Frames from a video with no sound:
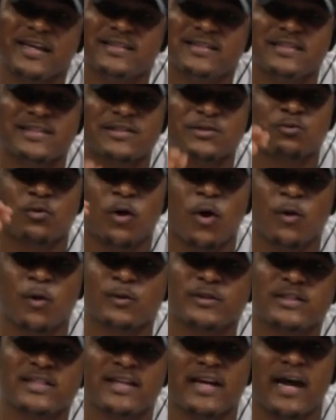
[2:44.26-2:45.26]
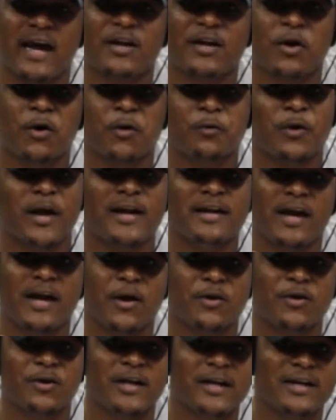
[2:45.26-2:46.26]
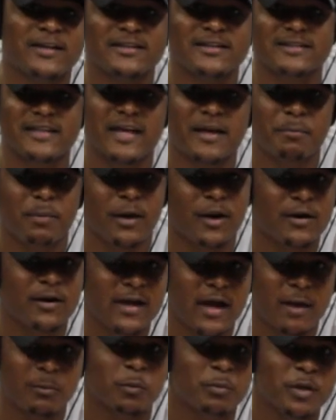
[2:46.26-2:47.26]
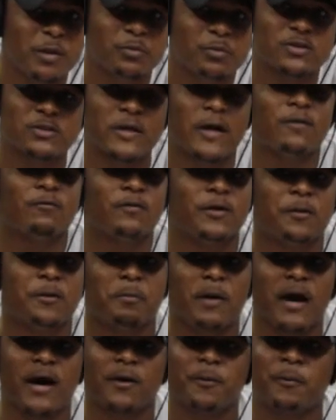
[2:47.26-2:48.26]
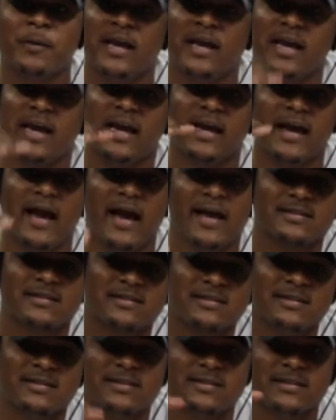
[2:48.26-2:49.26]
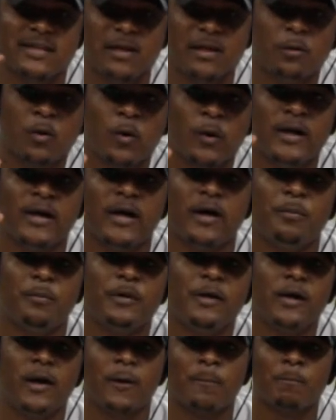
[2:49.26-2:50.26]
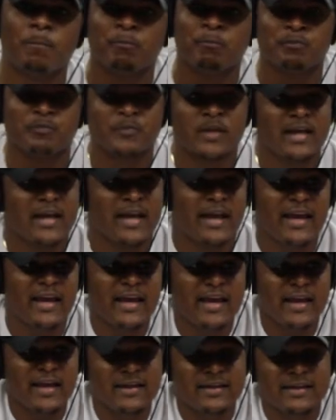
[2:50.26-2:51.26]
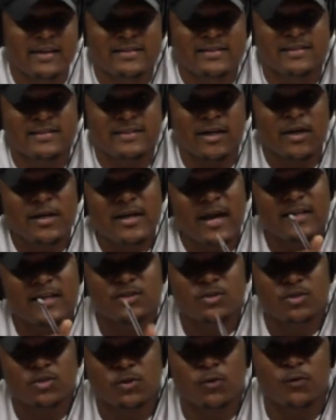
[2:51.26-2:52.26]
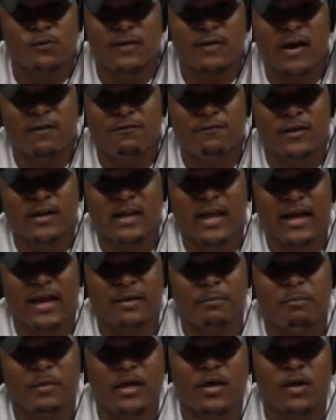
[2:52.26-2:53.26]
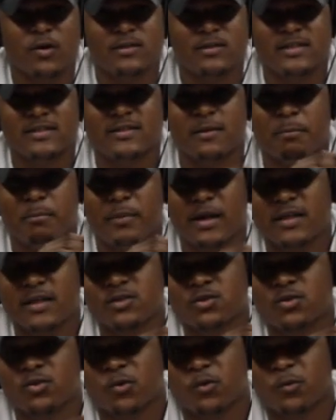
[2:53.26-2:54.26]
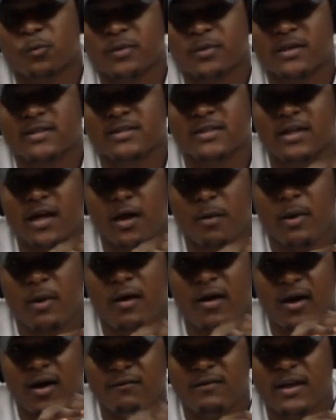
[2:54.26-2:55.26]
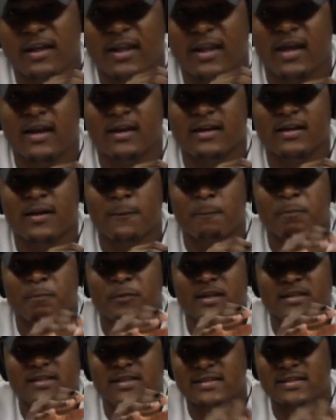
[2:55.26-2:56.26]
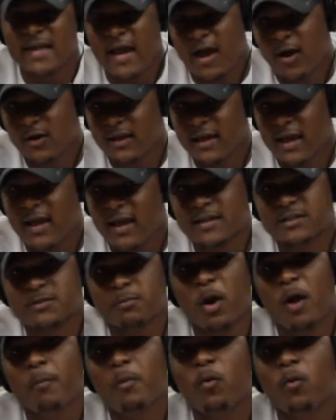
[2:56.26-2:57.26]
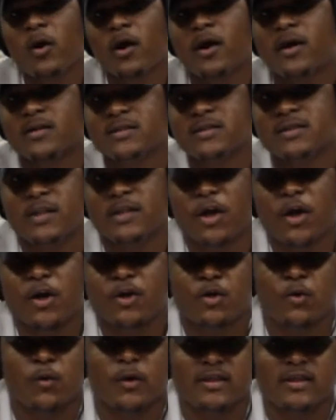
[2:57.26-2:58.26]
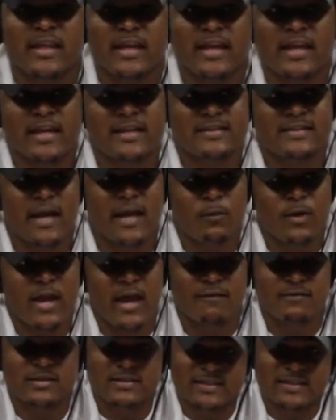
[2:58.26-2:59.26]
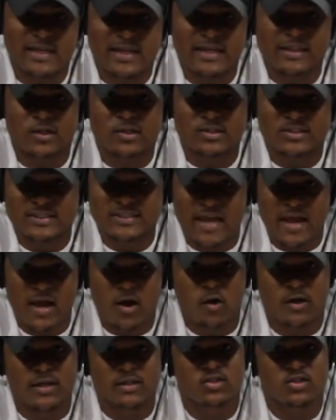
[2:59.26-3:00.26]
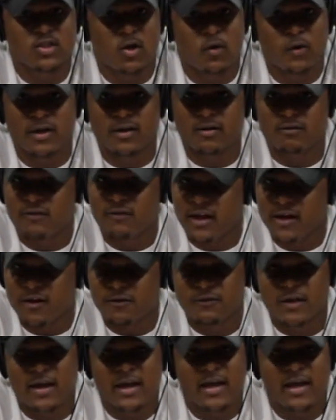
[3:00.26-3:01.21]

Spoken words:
and just rose. And I know right now you're hearing the same paradigm of people starting from the bottom and constantly just keep going up and up. And to tell you guys the truth, I feel like Migos is the best group to come out of Atlanta since Outkast. Mark my words. They're doing things that we haven't seen. Their sound is so innovative.